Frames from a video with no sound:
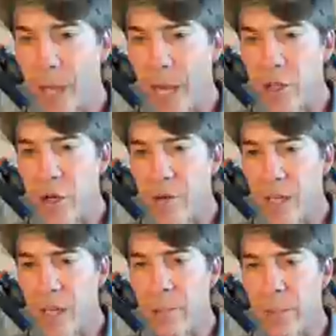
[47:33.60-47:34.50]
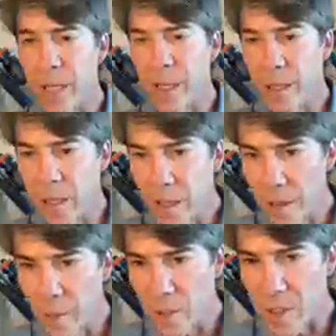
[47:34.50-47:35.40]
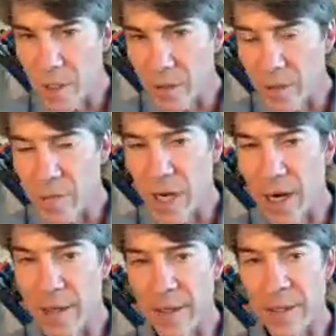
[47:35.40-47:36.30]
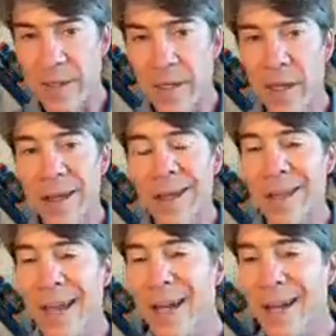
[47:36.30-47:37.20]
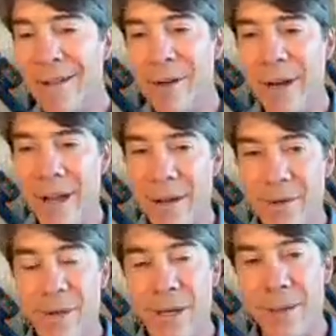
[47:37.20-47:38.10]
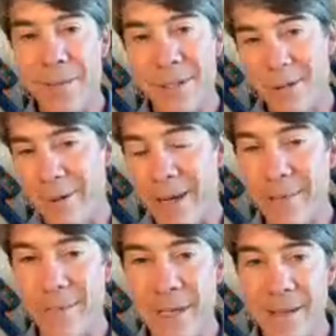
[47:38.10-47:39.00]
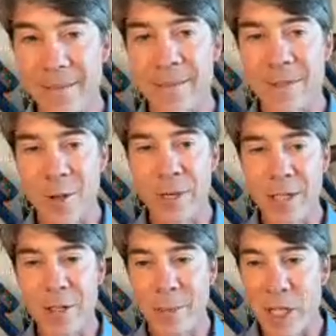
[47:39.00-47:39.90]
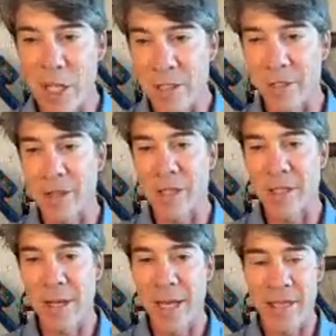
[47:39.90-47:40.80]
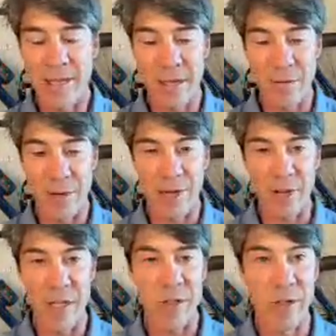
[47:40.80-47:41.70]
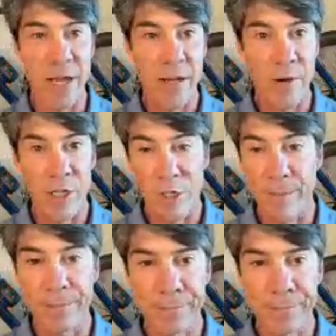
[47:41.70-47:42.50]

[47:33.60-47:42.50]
HRV can be a result of tiredness. You kind of never know. Um, so anyway, um, don't read too much into it is, I guess, another way of answering that question.